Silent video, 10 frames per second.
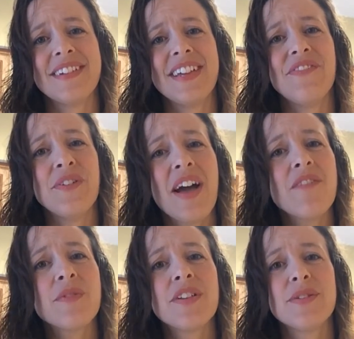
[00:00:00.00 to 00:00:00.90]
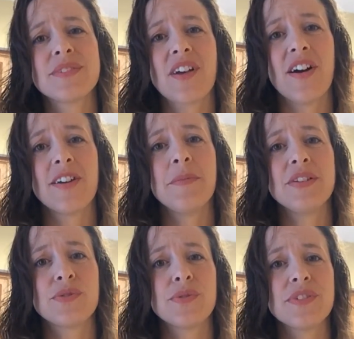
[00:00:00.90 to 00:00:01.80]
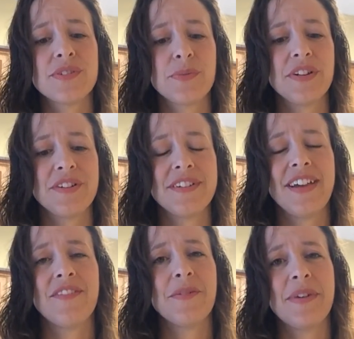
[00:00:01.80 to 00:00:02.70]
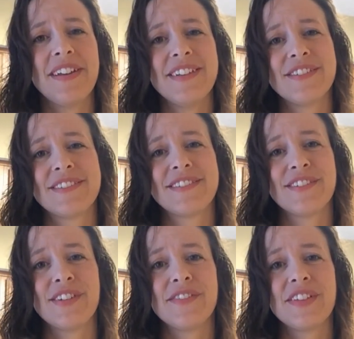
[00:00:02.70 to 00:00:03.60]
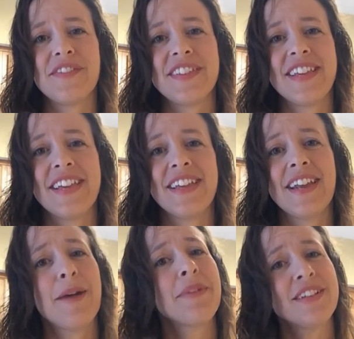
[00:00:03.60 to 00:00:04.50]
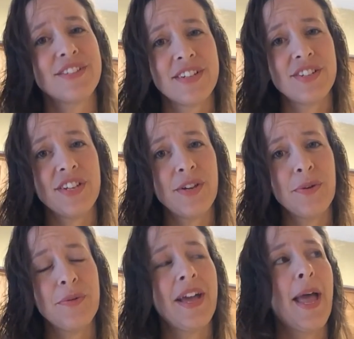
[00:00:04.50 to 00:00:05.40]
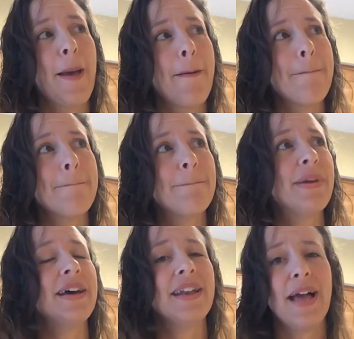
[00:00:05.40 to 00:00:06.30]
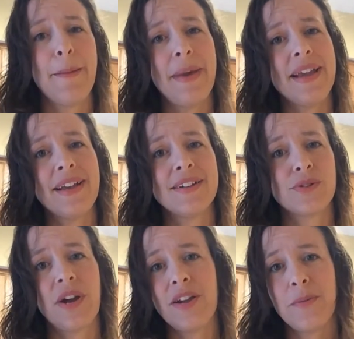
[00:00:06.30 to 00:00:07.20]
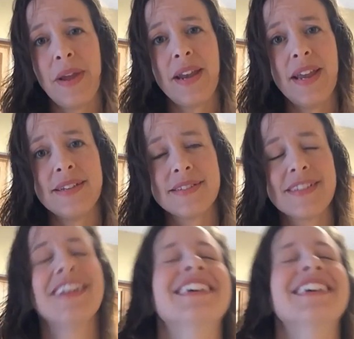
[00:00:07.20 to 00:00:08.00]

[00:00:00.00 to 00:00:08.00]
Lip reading: if you have one of those condiment drawers where everybody just shoves everything in, I'm not judging you, but I might not try your mayonnaise.